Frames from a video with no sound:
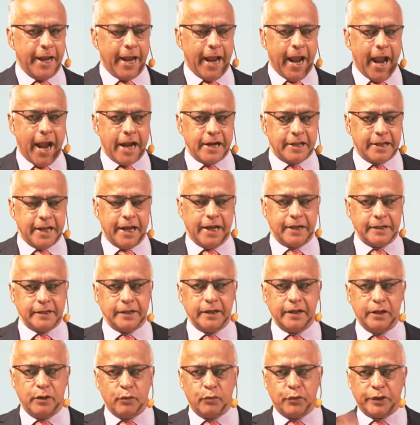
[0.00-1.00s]
and then
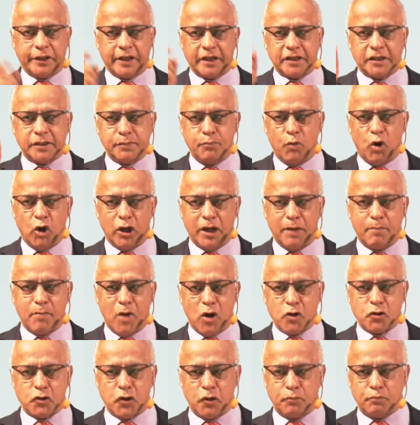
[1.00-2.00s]
with a small
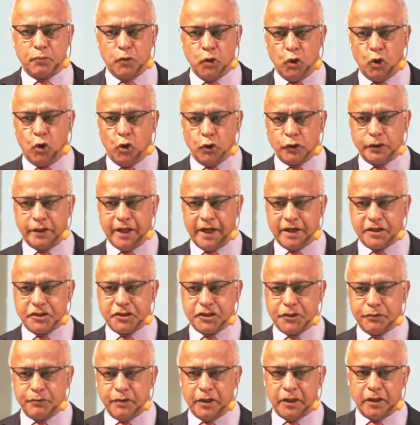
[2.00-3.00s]
amount of loan that
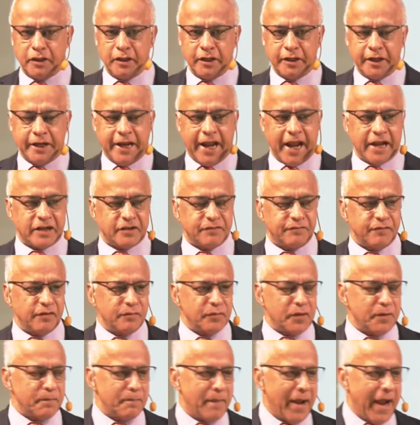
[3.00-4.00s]
she will get from
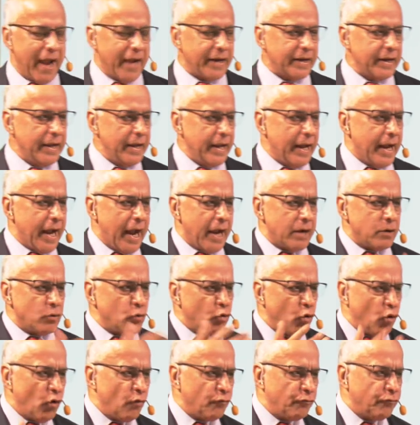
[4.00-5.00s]
the bank and
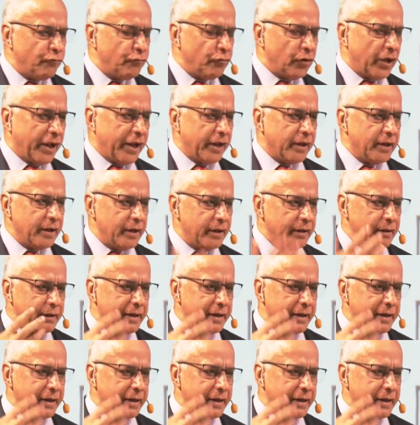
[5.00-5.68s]
hopefully